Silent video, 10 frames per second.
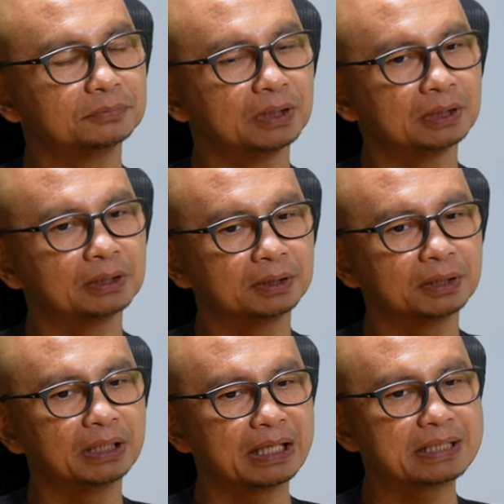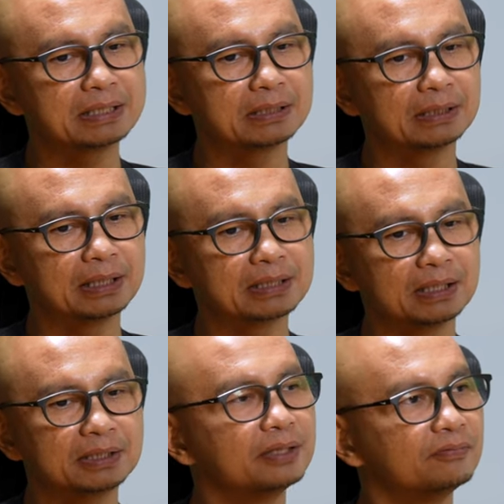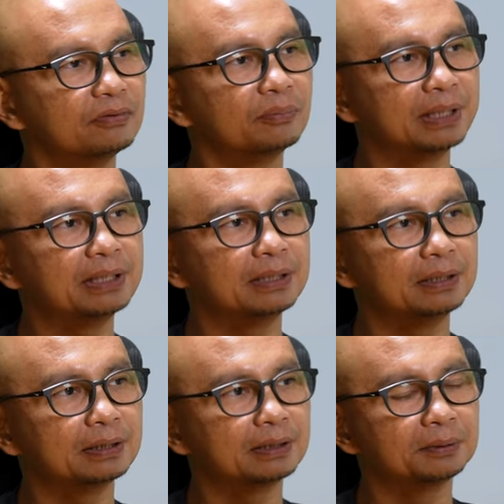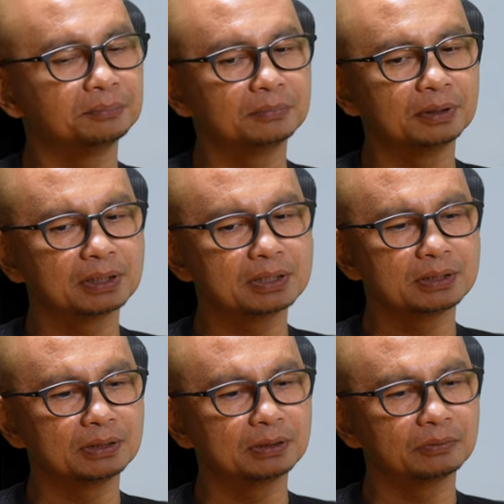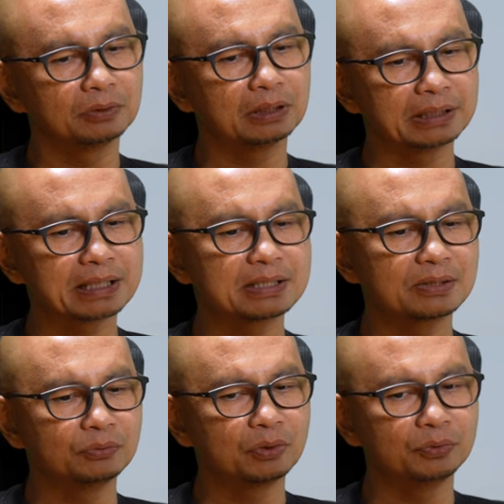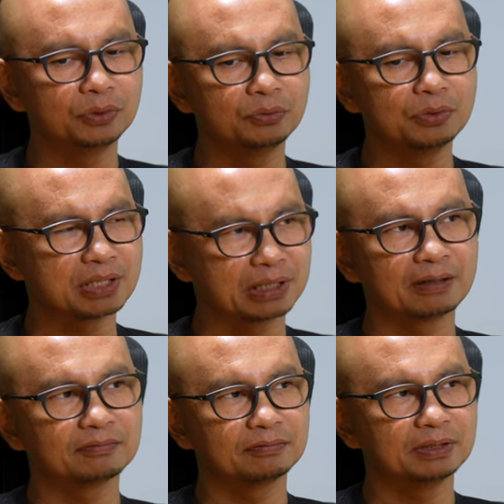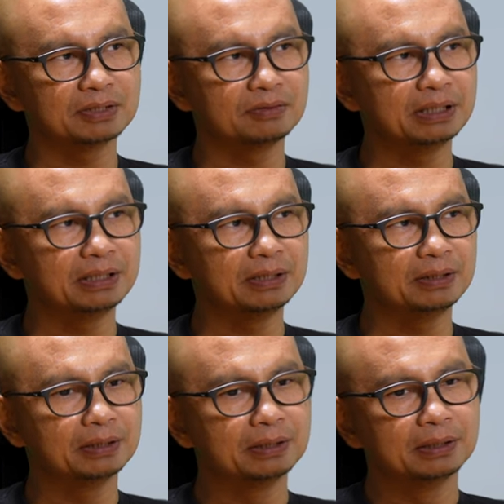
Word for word: uh, that's that's a dream for many um, because as i say what we do is tough it's really